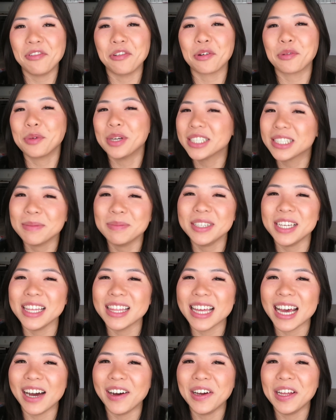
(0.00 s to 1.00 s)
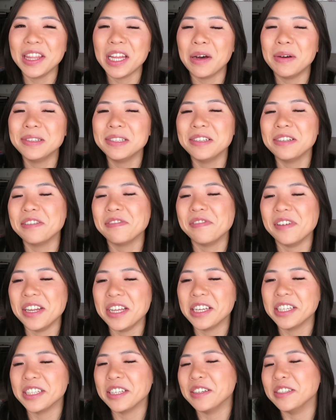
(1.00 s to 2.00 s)
four wisdom teeth out and that one's a little
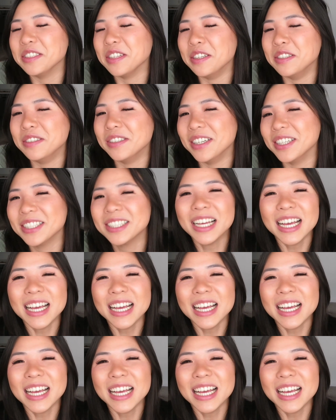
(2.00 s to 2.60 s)
funny because I was on drugs.